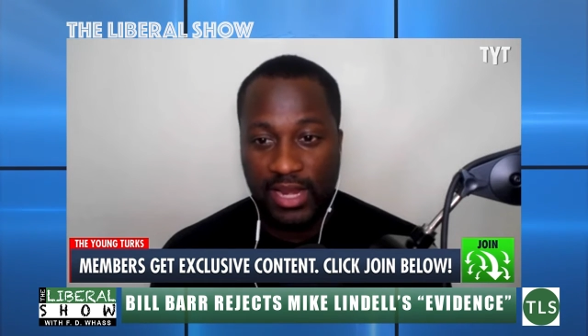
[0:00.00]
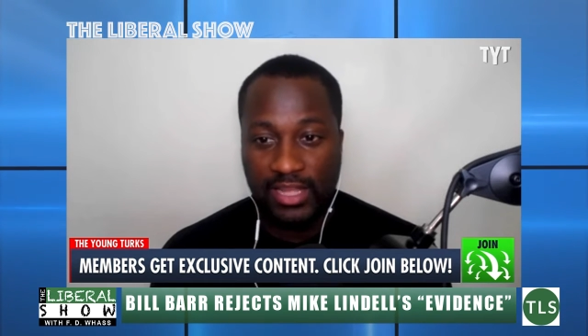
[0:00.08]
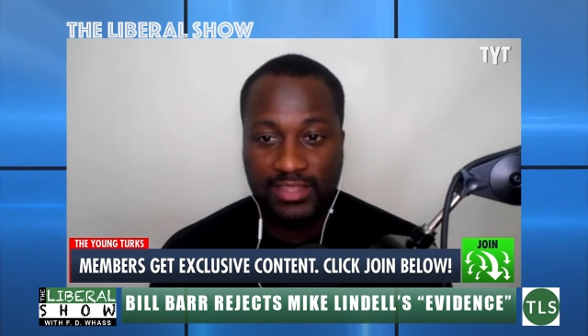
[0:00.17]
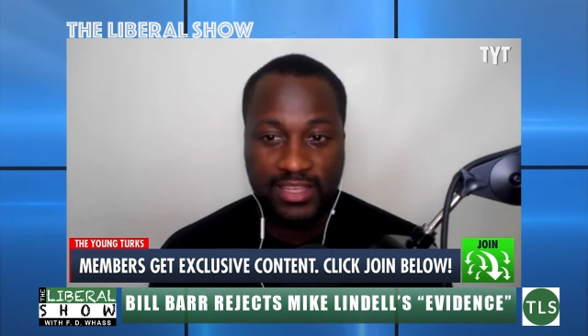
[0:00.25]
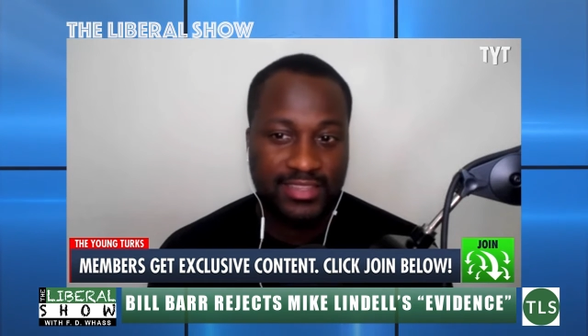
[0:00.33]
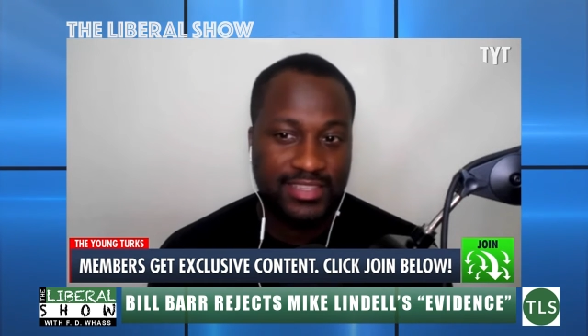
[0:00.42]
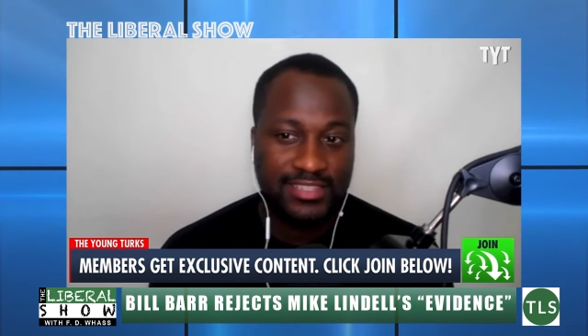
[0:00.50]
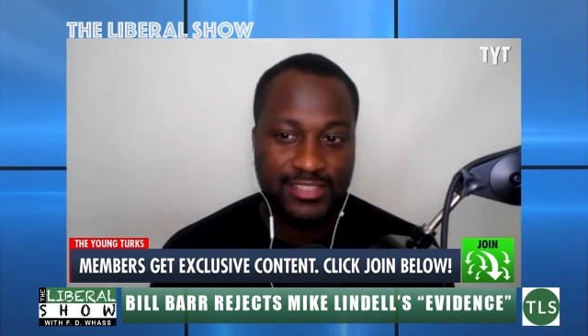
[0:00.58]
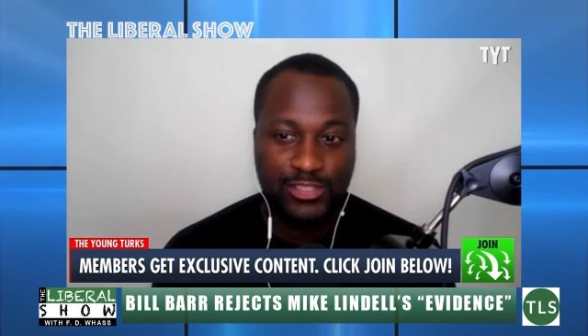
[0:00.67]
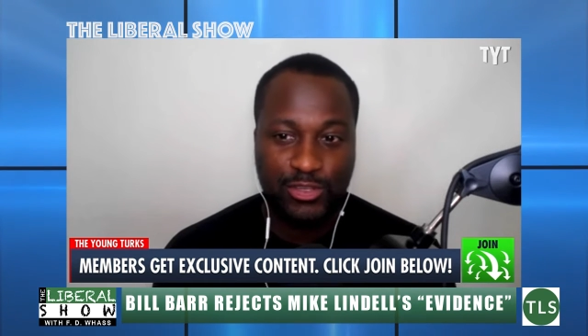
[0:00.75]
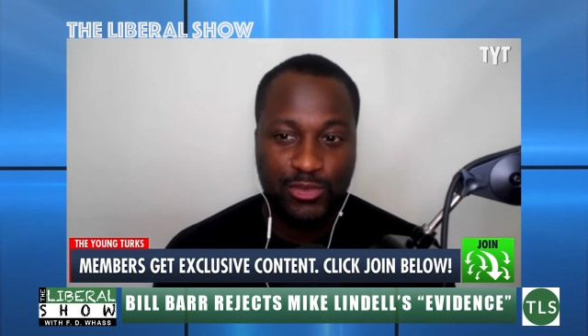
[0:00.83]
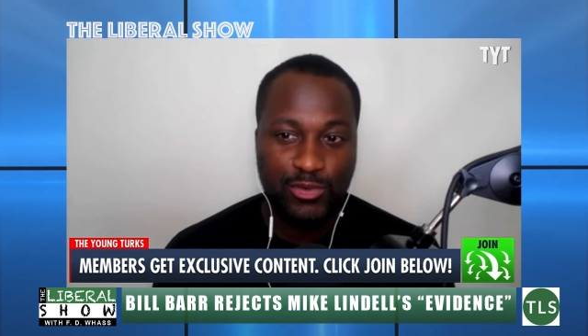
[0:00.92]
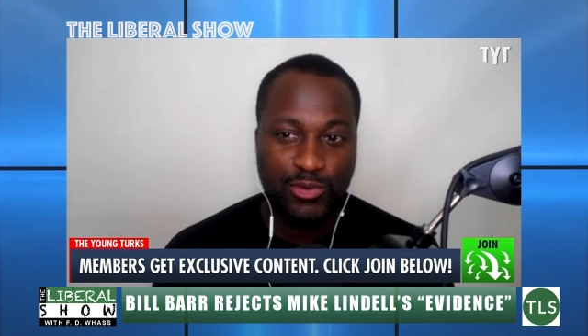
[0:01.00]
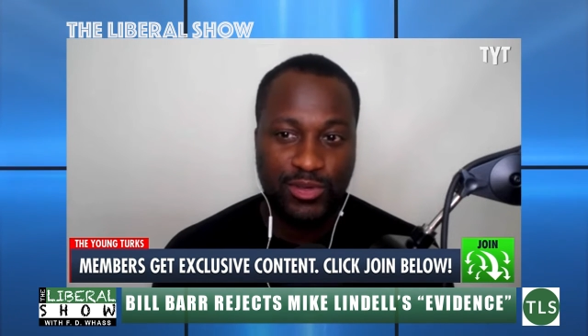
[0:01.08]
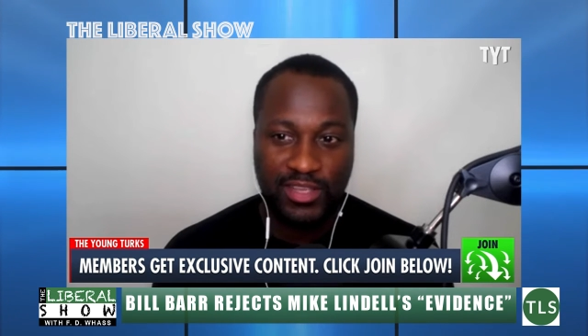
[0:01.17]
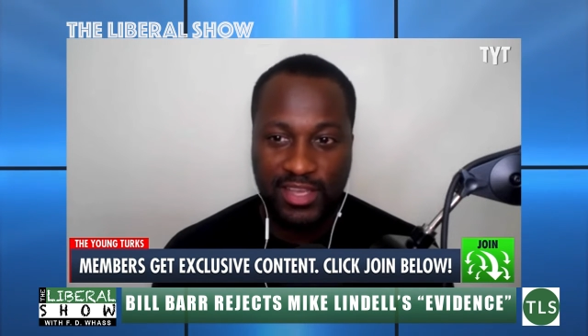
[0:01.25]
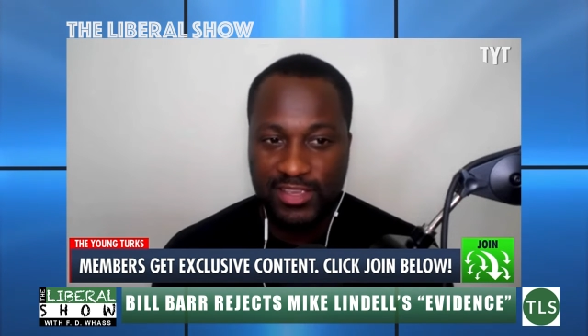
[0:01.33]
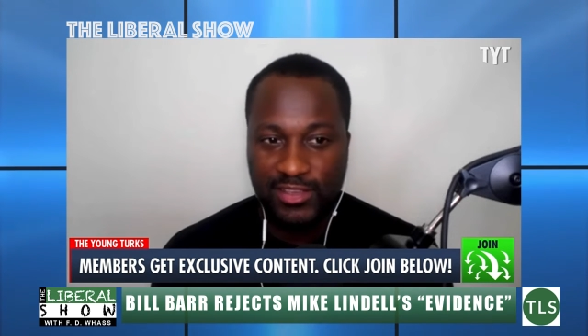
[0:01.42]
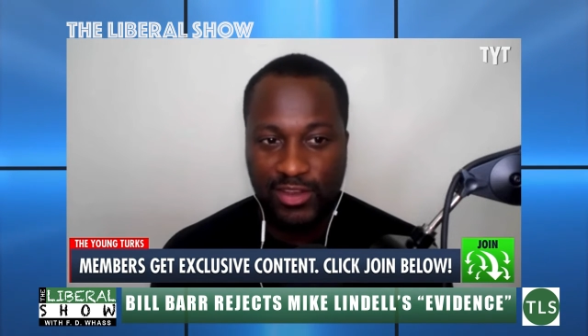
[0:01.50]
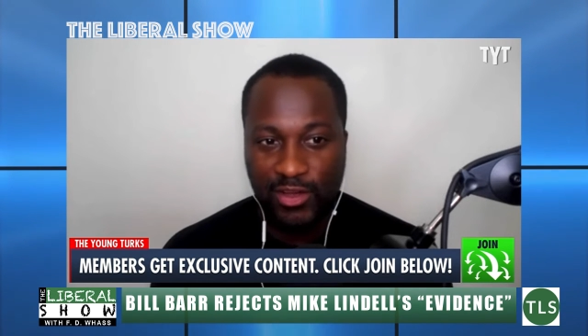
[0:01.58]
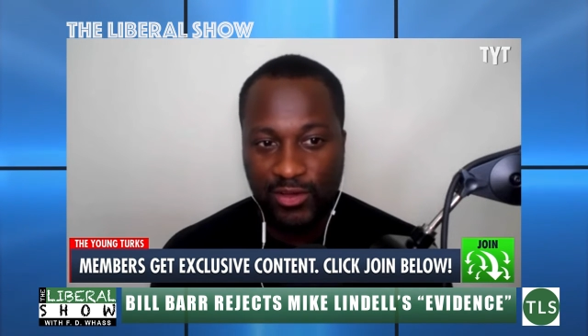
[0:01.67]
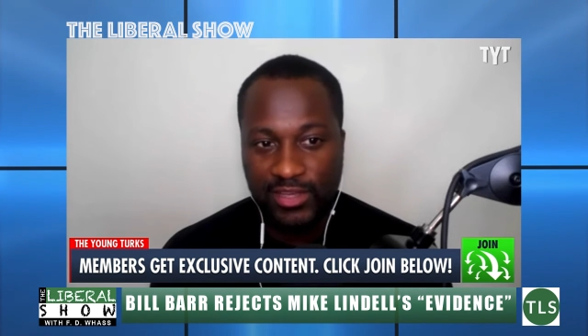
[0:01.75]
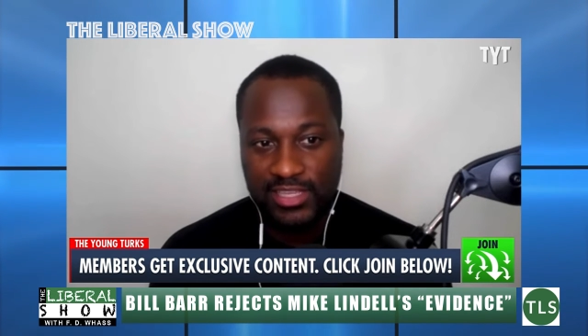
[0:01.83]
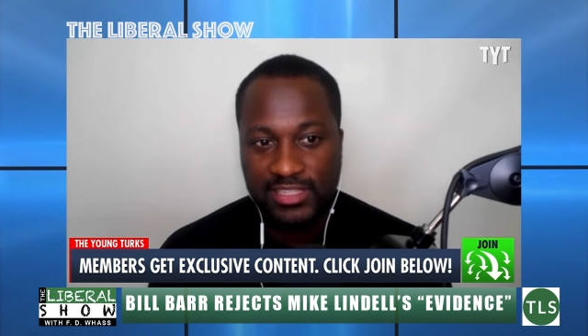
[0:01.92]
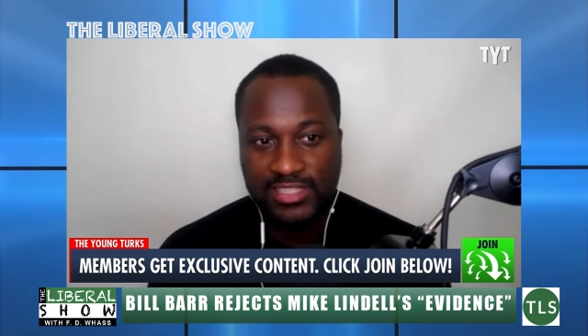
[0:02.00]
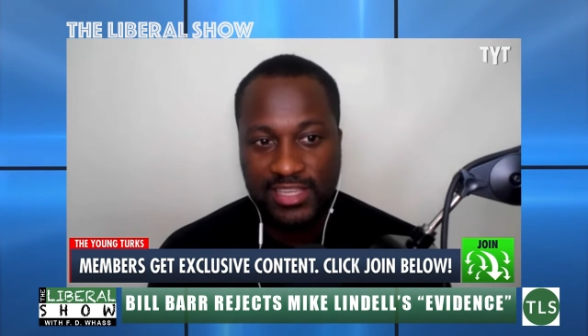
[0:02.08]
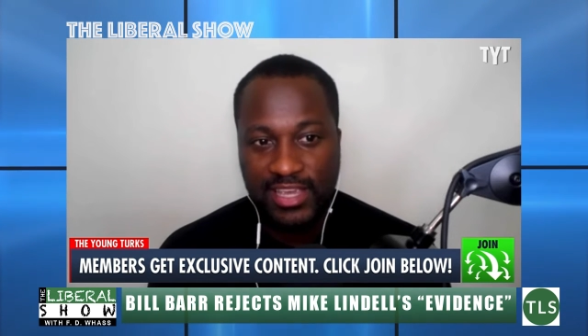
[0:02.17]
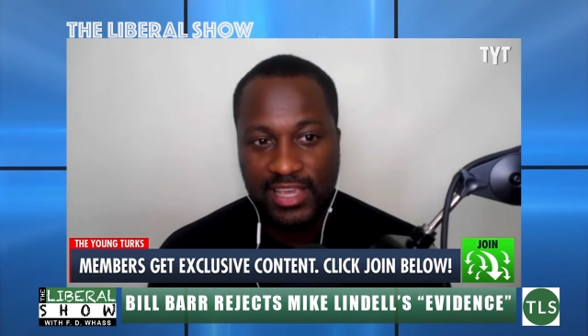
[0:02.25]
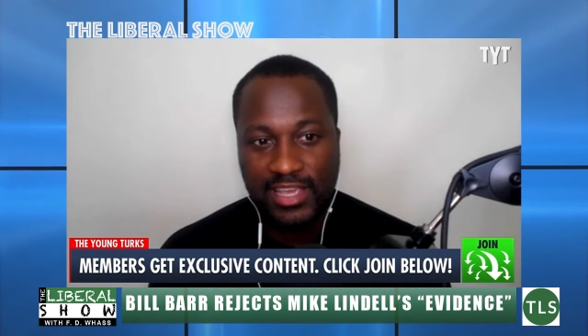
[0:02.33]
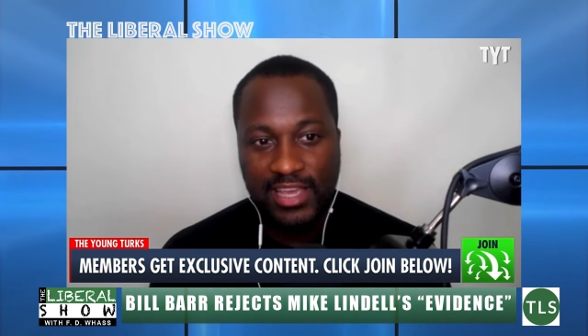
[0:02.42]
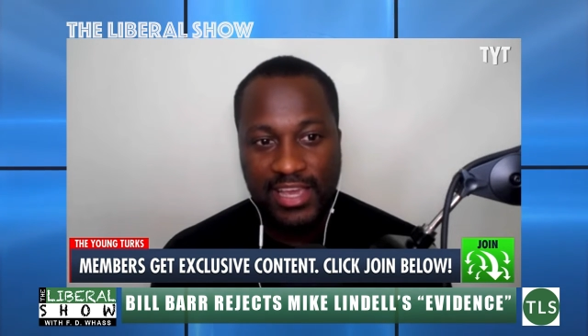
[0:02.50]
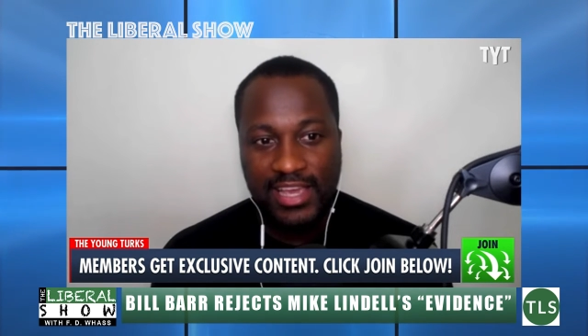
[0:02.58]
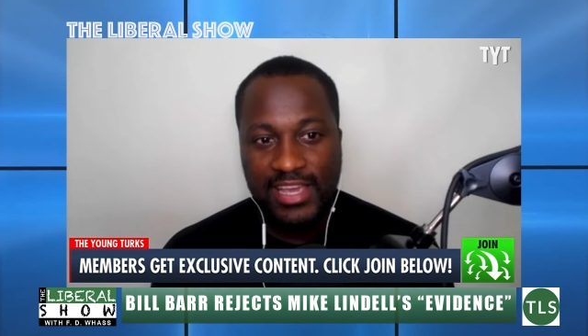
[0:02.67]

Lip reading: And I think this dude, you know, he's seeing